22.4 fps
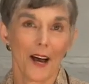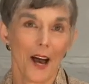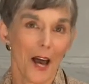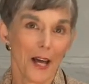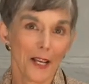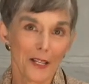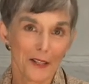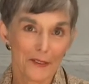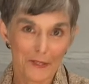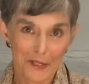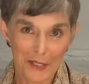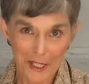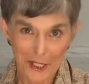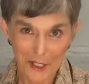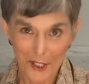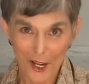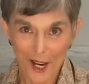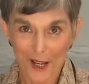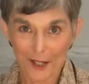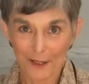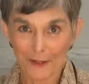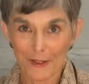I live in the
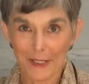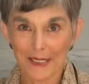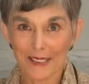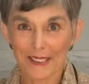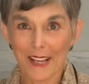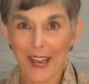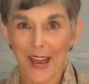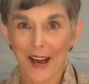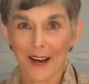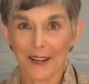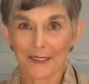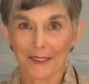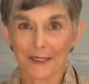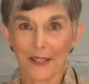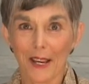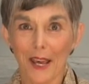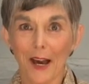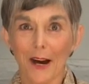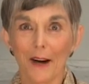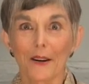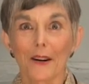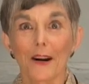John Risk House
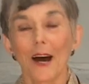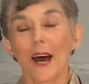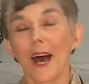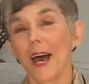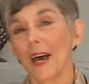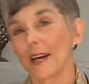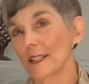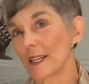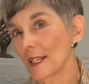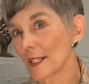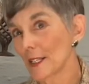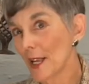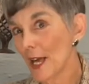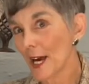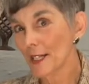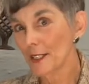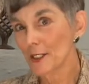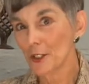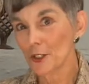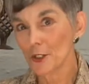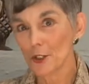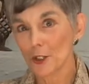now, and I'd
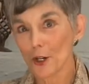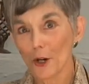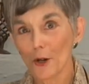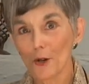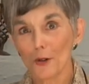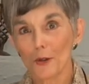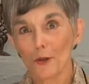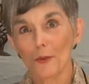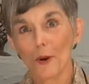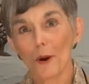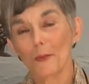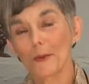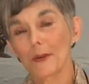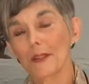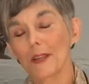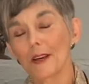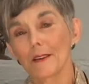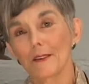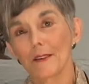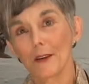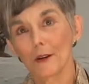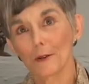like to show you what we
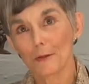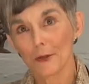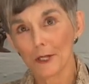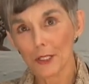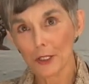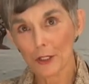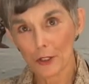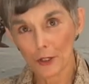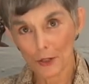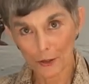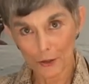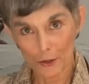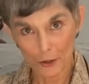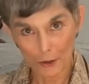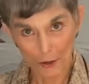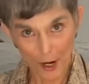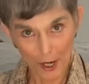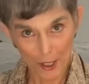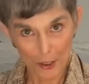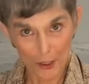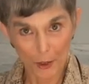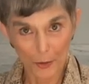think the original
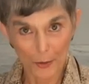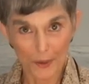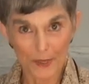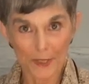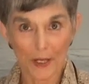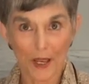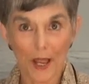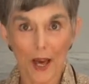structure was